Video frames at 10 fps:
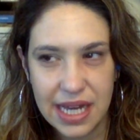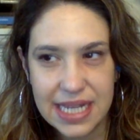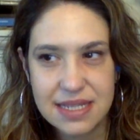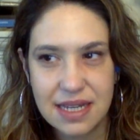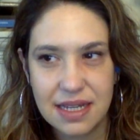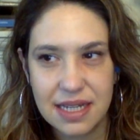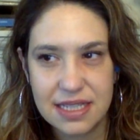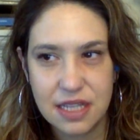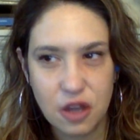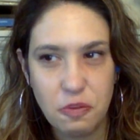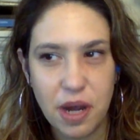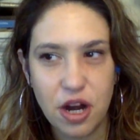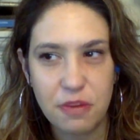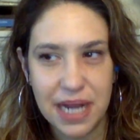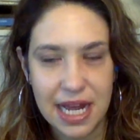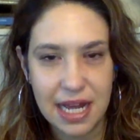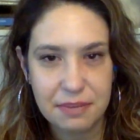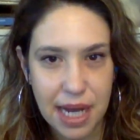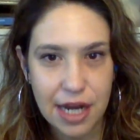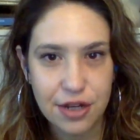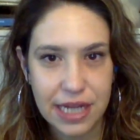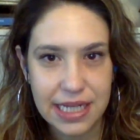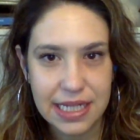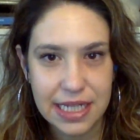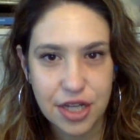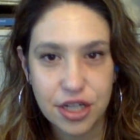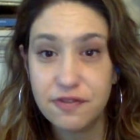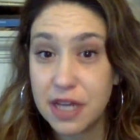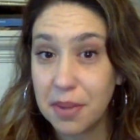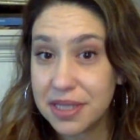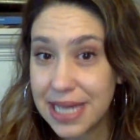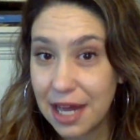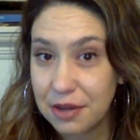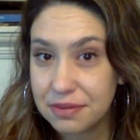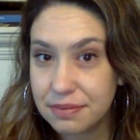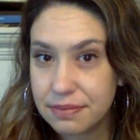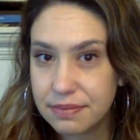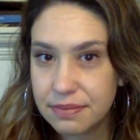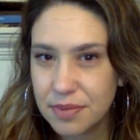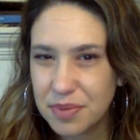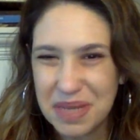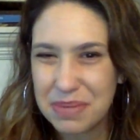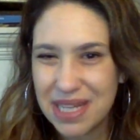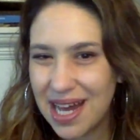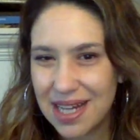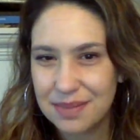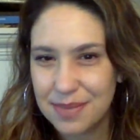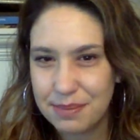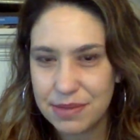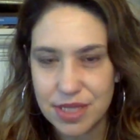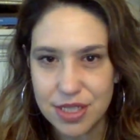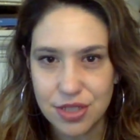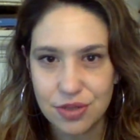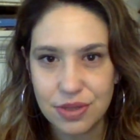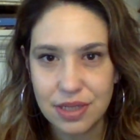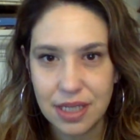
I guess it's a low bar, but I admire that he, he could have doubled down. Maybe not. Maybe it was just too...